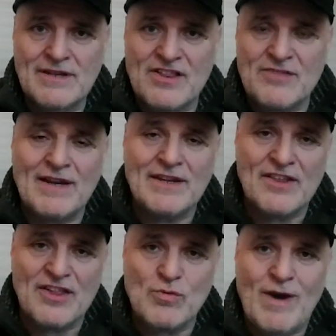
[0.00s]
the smell
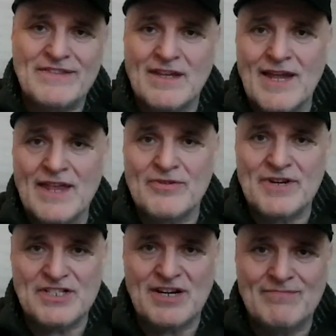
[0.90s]
of the sweat and the leather
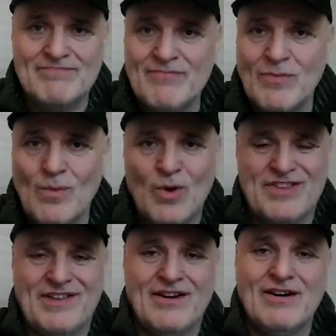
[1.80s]
in the gym, what
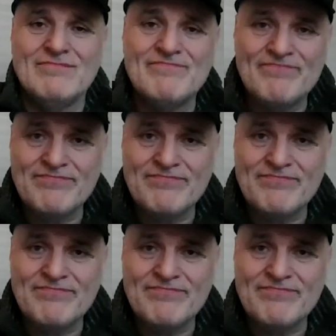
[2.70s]
has he got?